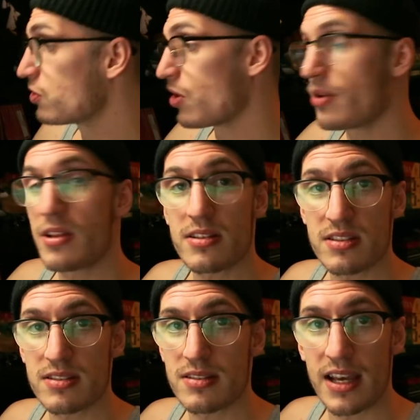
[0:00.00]
So in
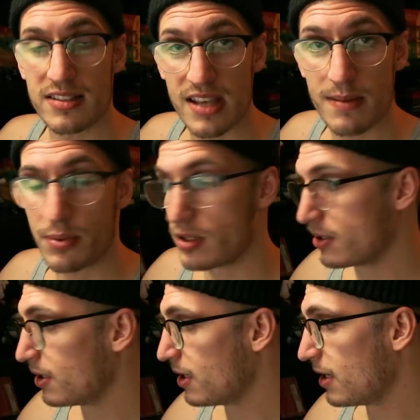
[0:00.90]
this
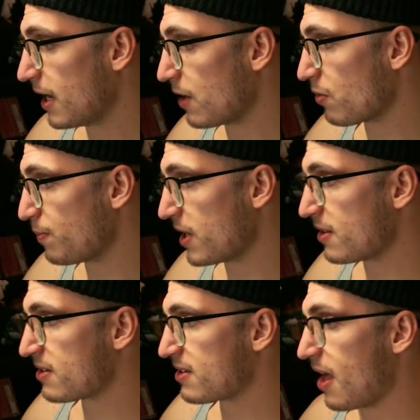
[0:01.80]
example, it
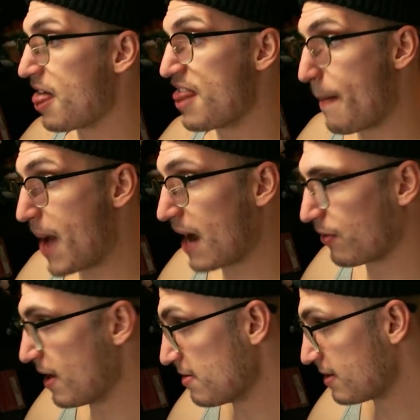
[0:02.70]
repeats that
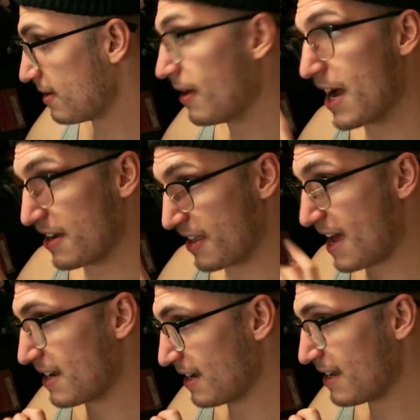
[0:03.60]
background. And
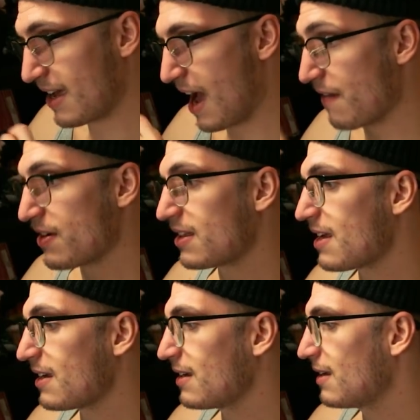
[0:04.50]
then
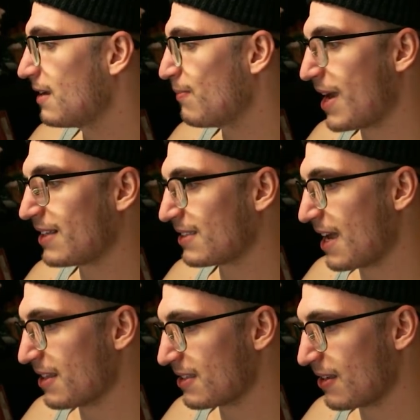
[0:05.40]
everything makes
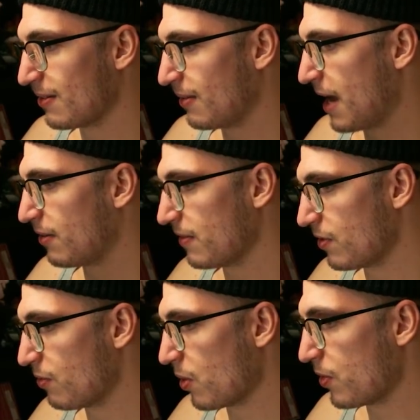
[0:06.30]
sense. So I don't even
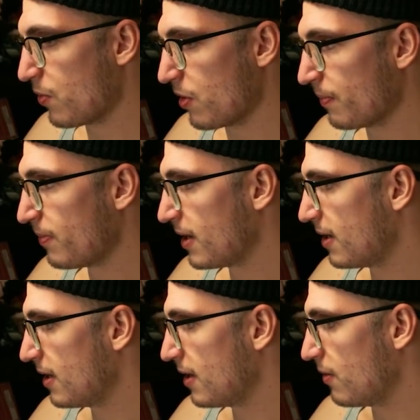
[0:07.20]
know where we were.
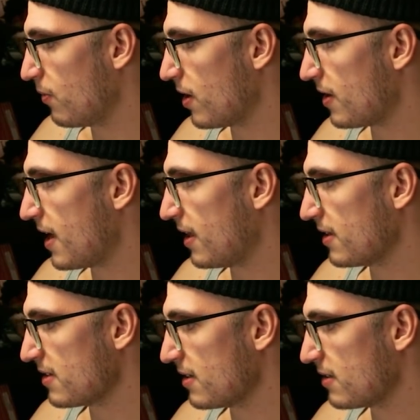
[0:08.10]
Where the hell
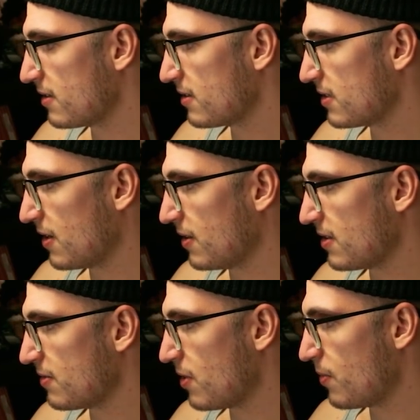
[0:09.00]
is it? So this
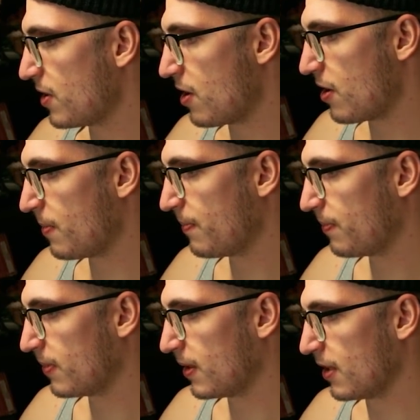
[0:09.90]
is where we are.
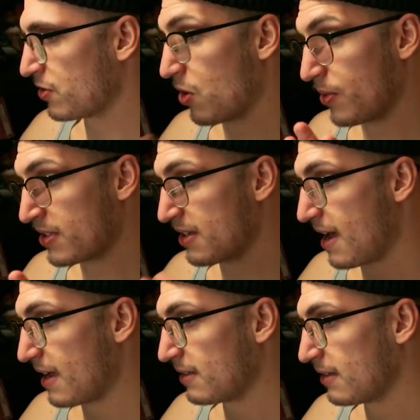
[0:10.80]
Let's go
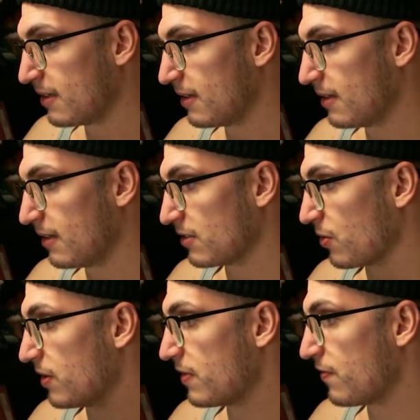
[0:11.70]
inside. Let's
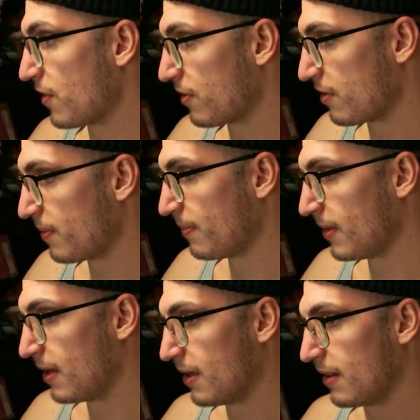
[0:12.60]
go even further.
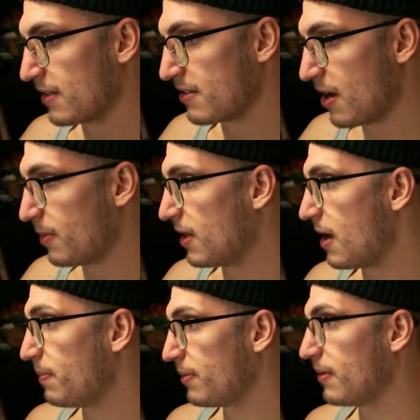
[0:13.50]
Let's double
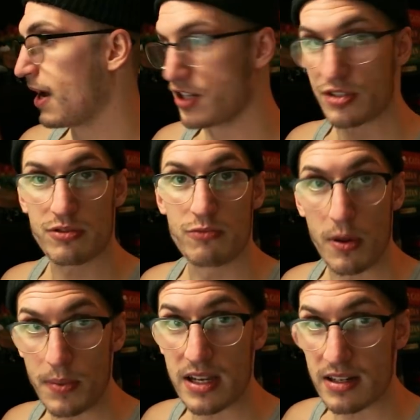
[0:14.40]
up. I just
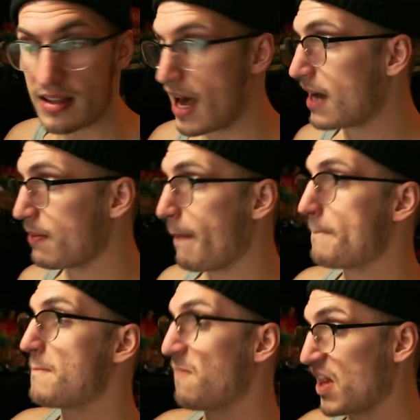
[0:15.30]
repeated that and
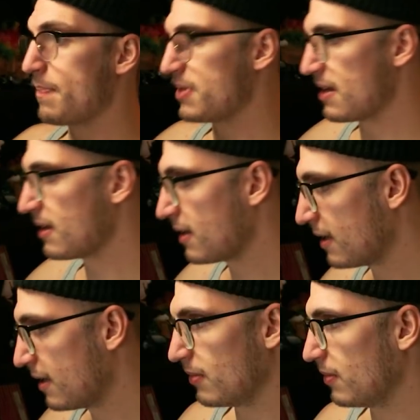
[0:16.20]
flipped it.
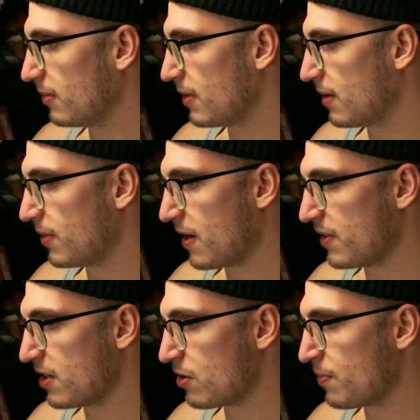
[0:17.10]
Then we have
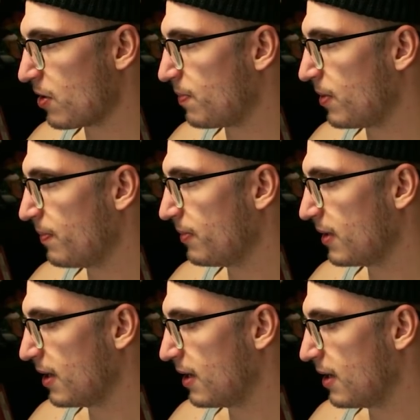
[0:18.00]
the inner purple.
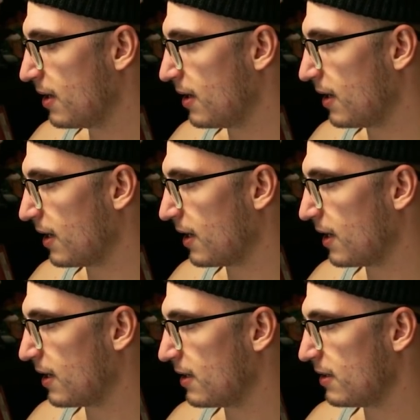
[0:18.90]

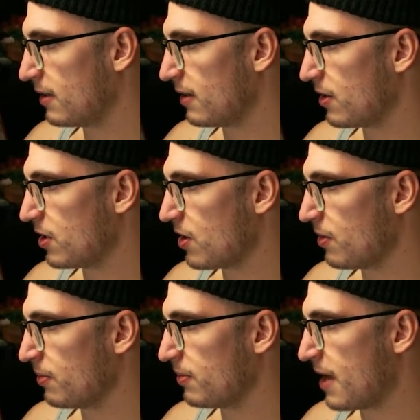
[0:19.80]
And there you
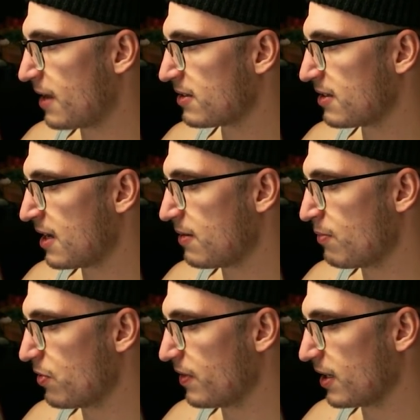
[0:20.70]
go. That's it
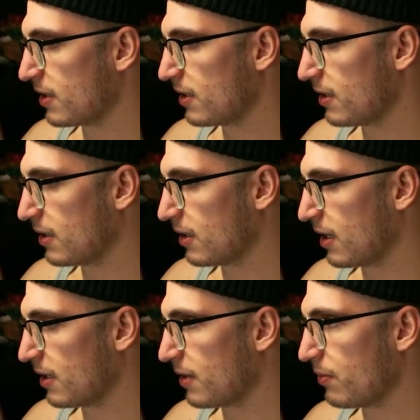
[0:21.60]
moving.
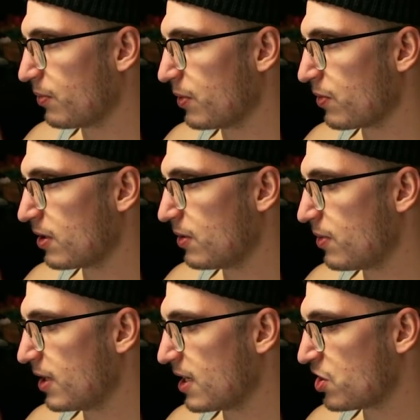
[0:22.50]
And then when we really
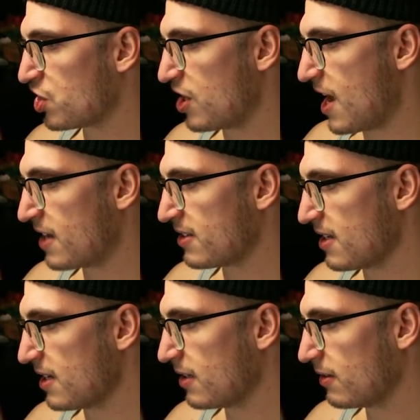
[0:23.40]
want to get
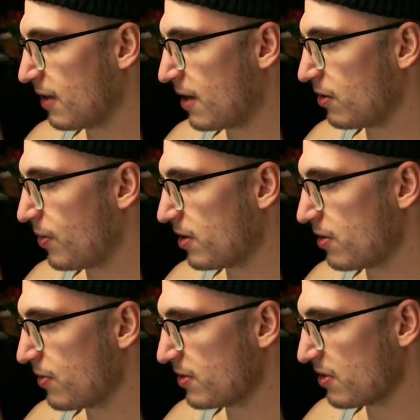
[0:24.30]
schnasty, I don't know why the
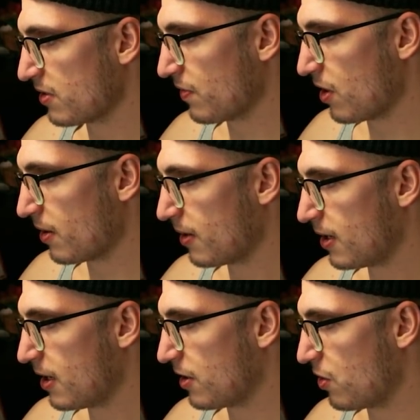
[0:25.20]
noise is this far.
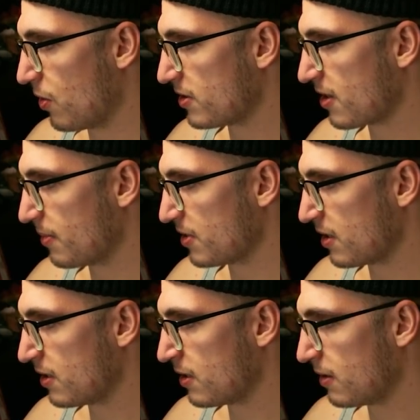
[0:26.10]
The noise comes
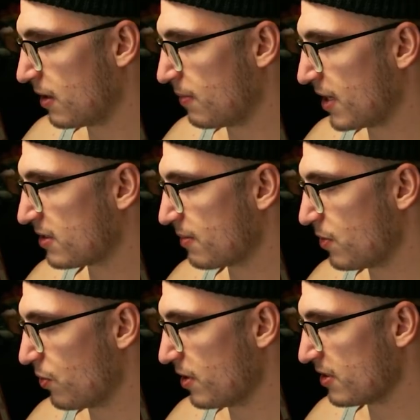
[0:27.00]
in and makes some
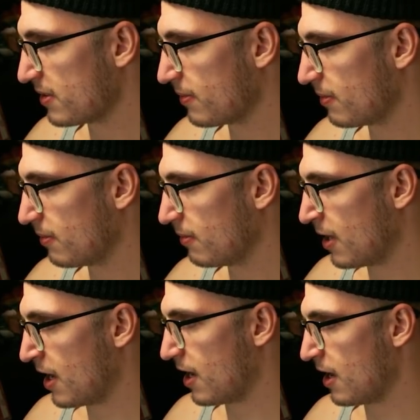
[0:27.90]
noise.
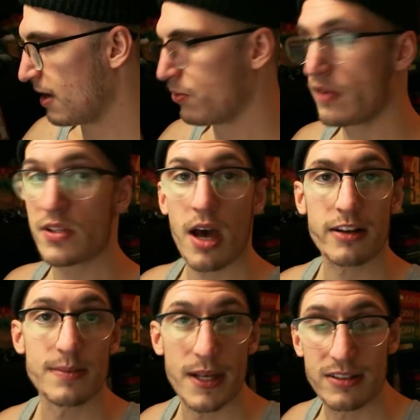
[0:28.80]
We've
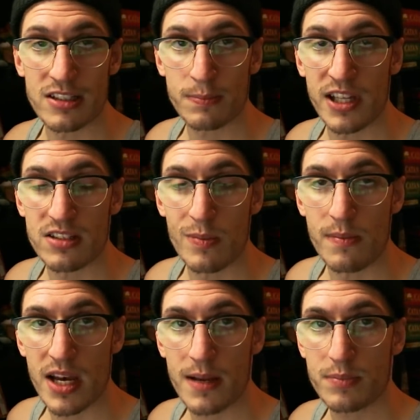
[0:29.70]
talked about displacement
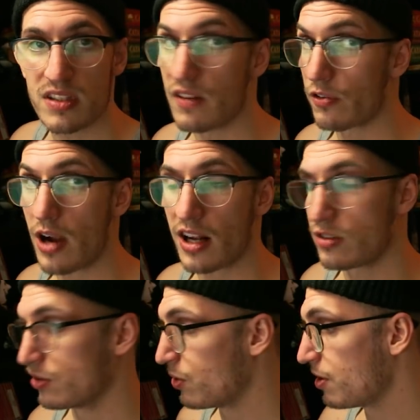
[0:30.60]
maps and
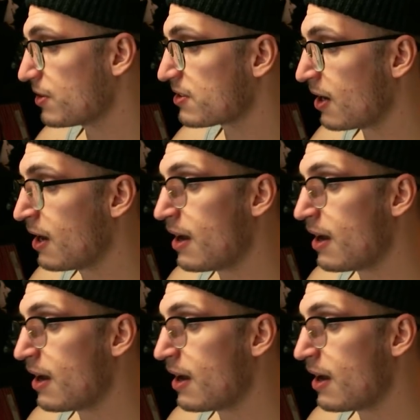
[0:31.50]
fractal noise.